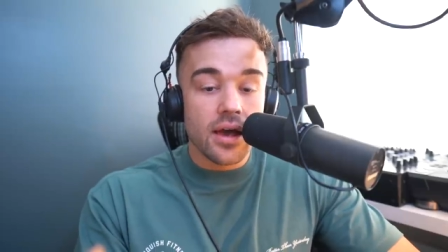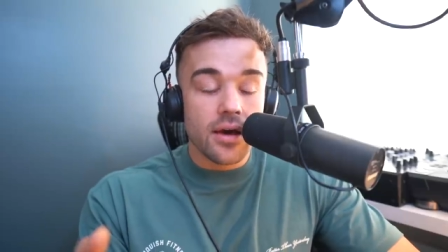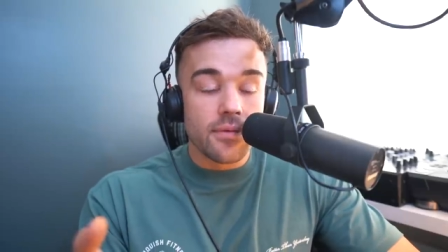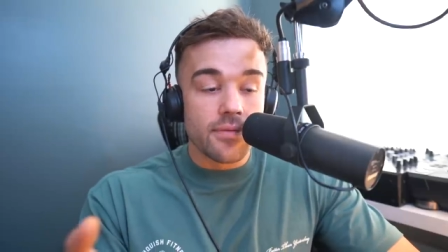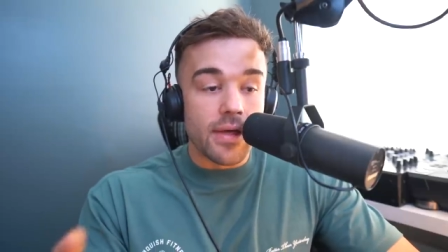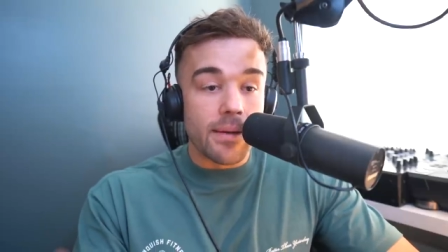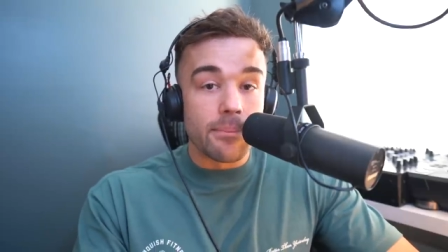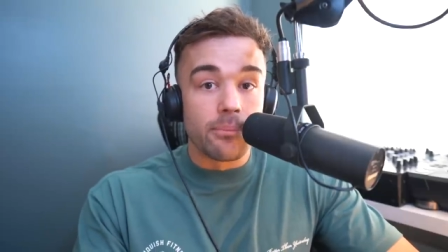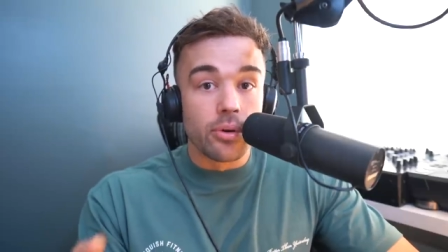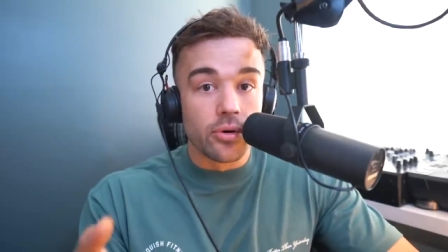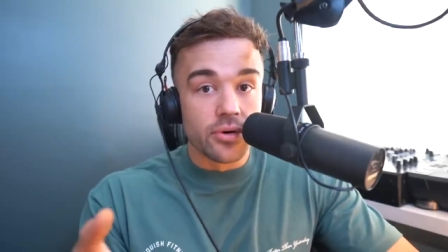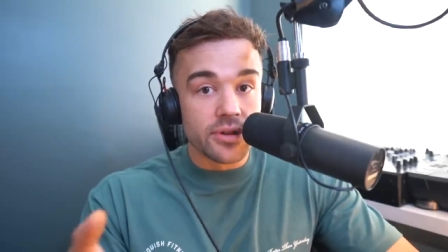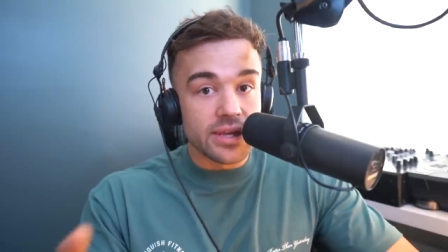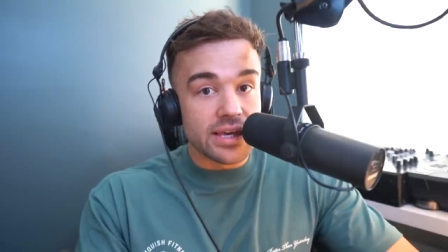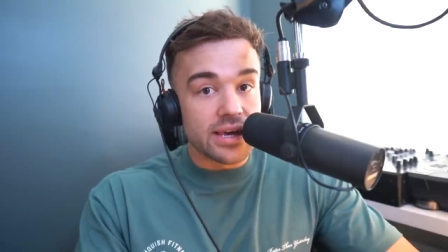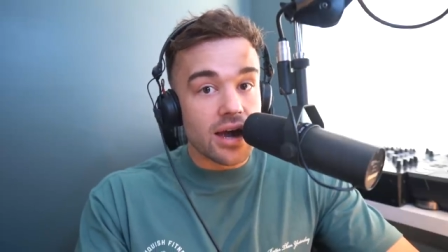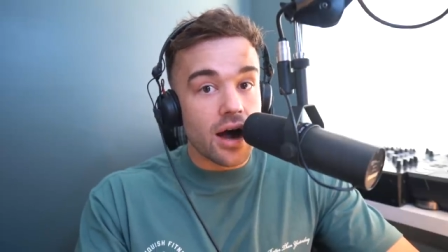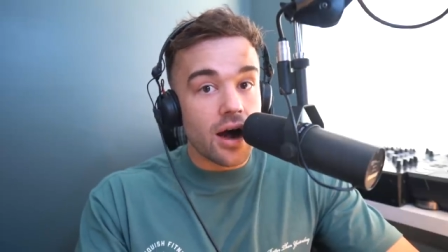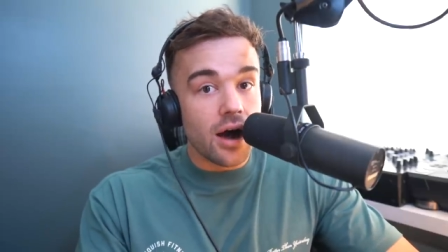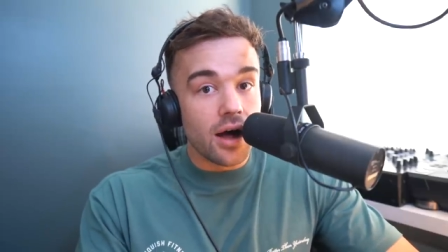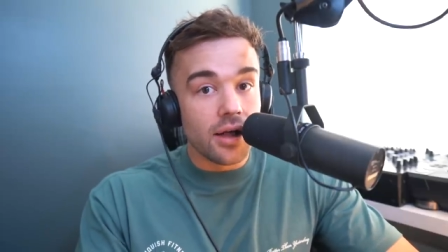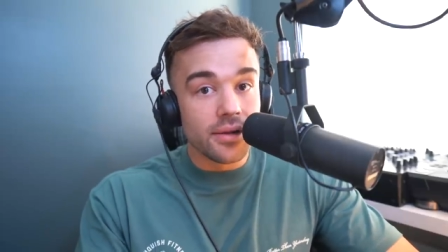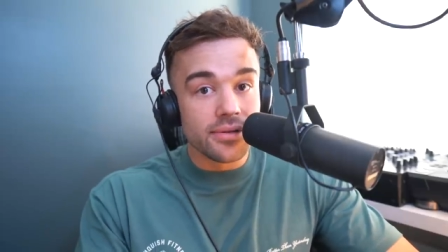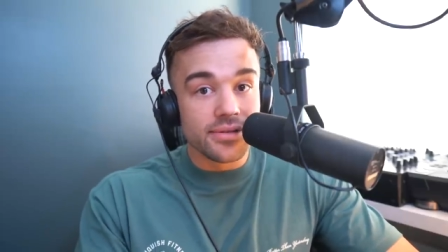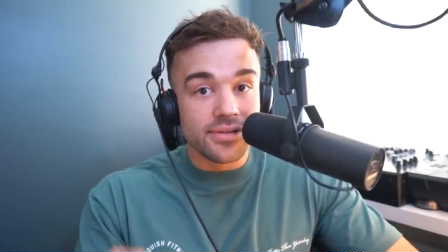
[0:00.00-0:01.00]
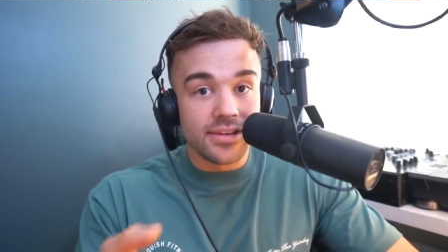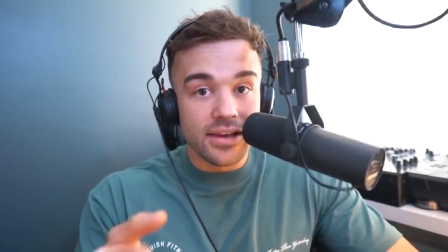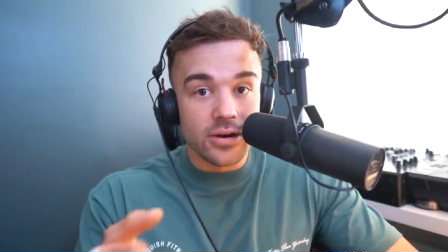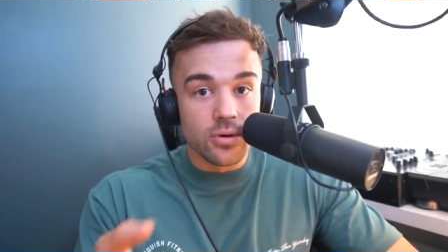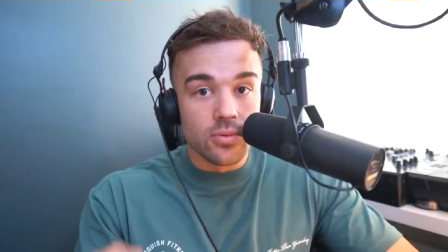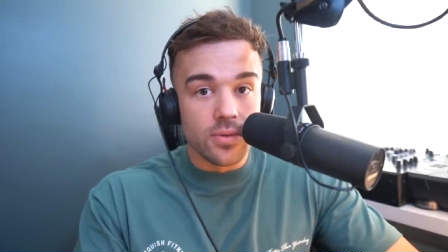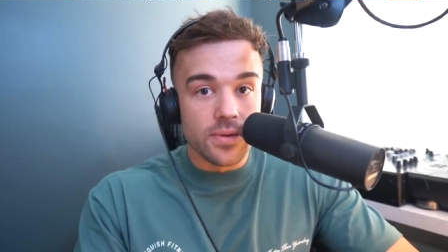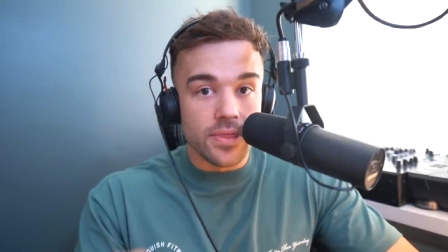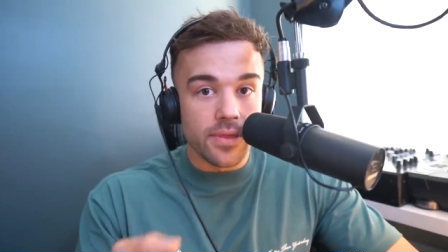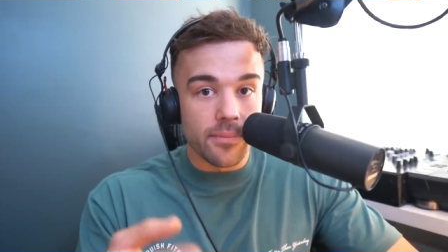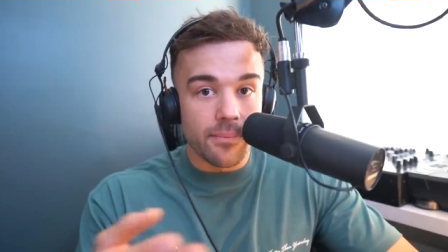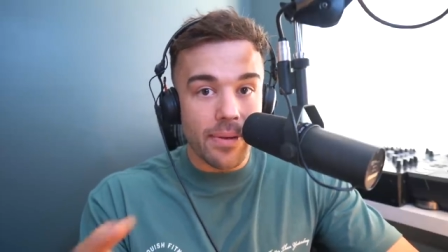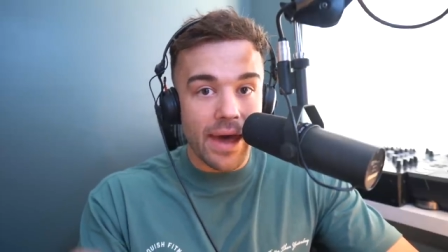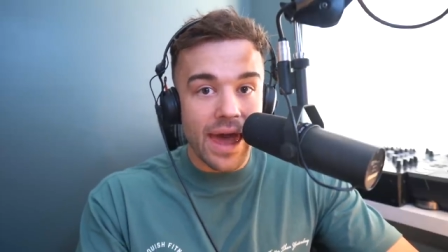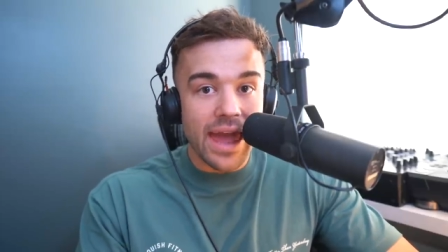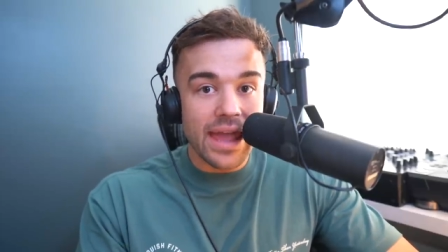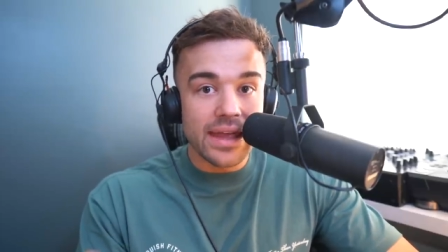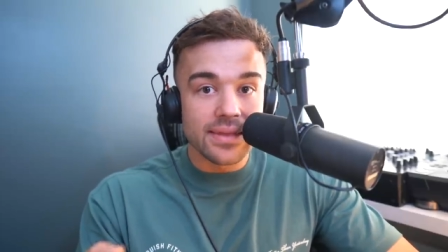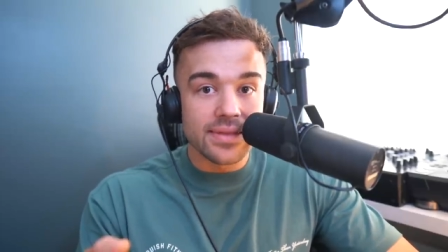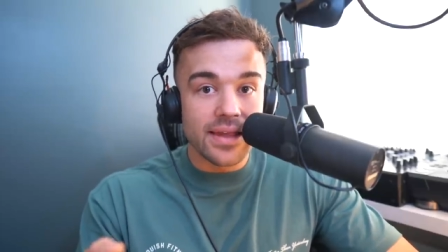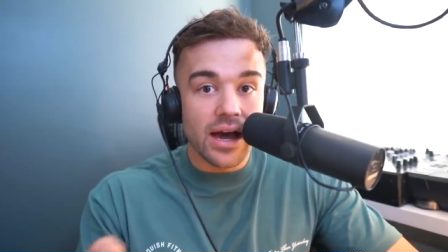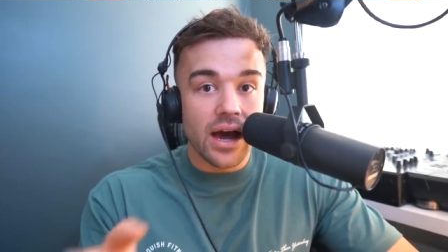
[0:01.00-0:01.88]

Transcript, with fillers: their body can't deal with the pain.